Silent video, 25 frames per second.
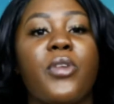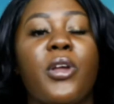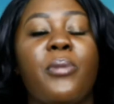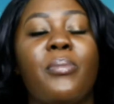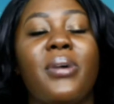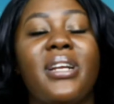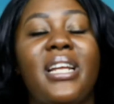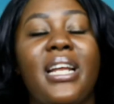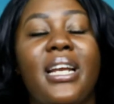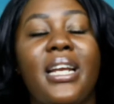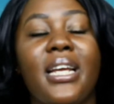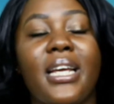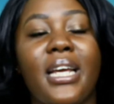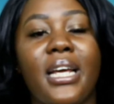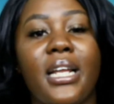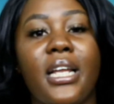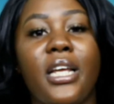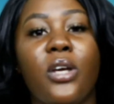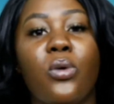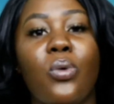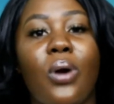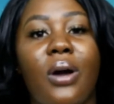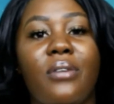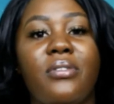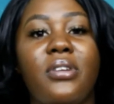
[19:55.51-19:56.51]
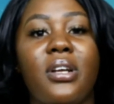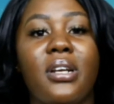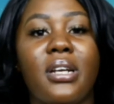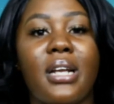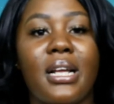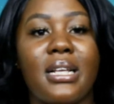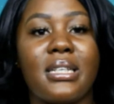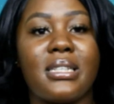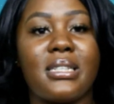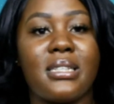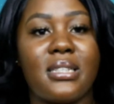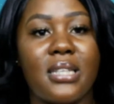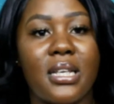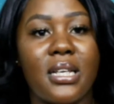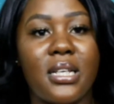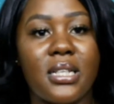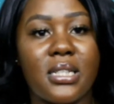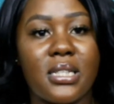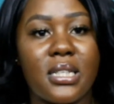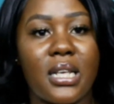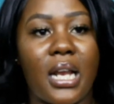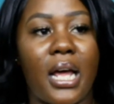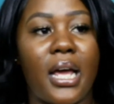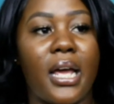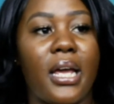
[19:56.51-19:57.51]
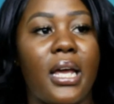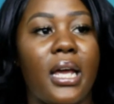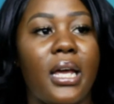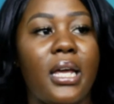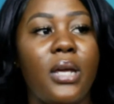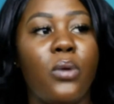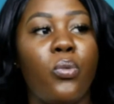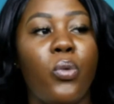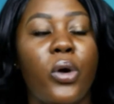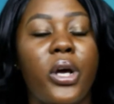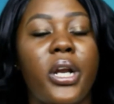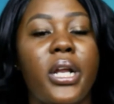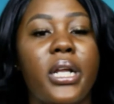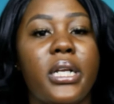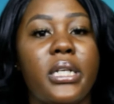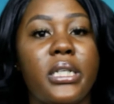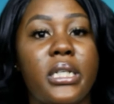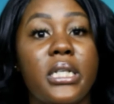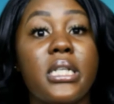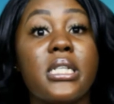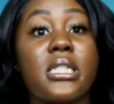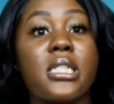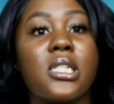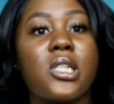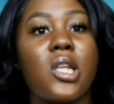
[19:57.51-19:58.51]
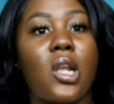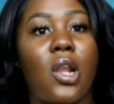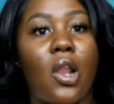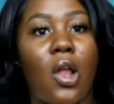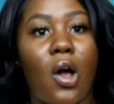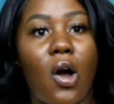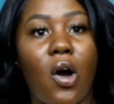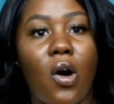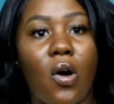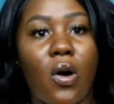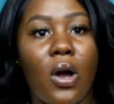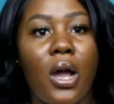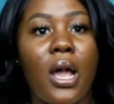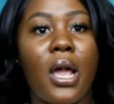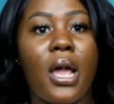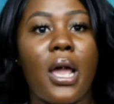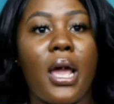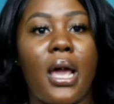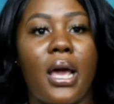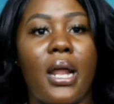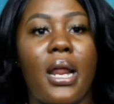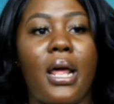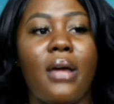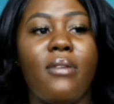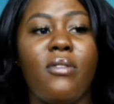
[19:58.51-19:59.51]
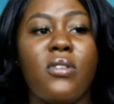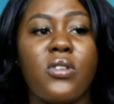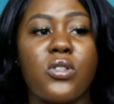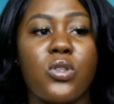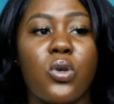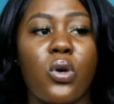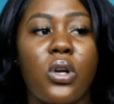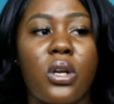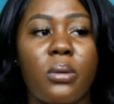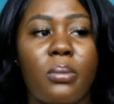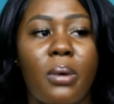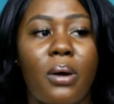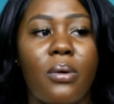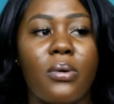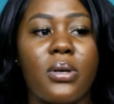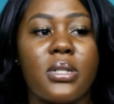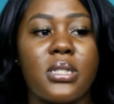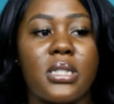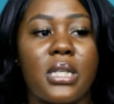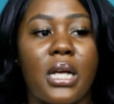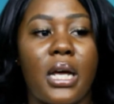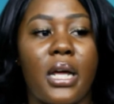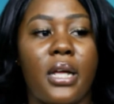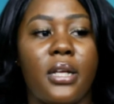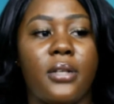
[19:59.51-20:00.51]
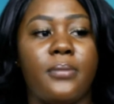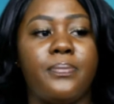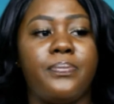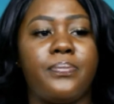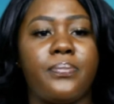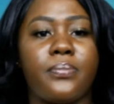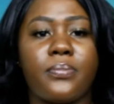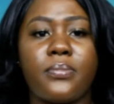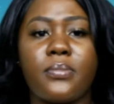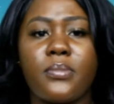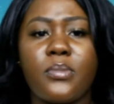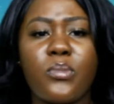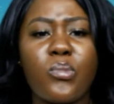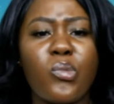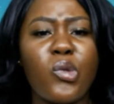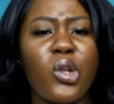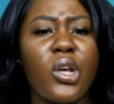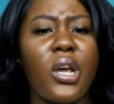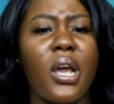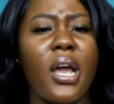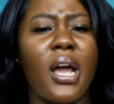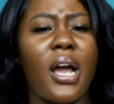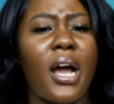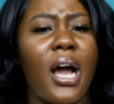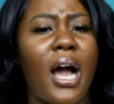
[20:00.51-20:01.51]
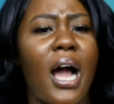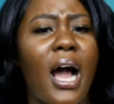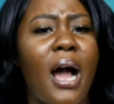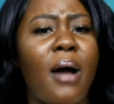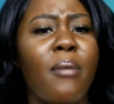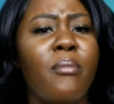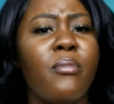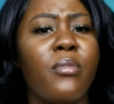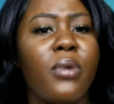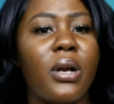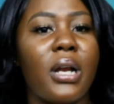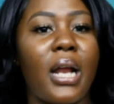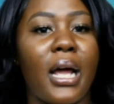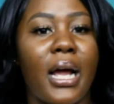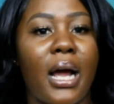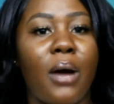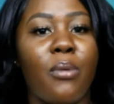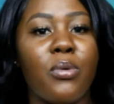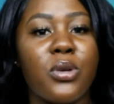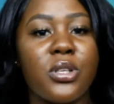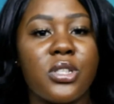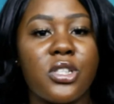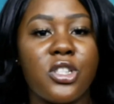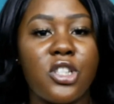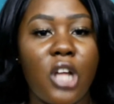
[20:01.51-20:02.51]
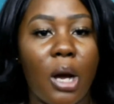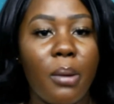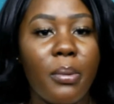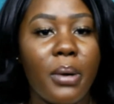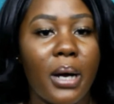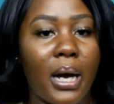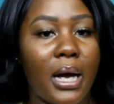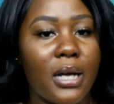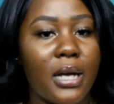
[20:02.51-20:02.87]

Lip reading: But then again, he could have done that since. Like, he waited this long. And I even told him, I was like, I was done with high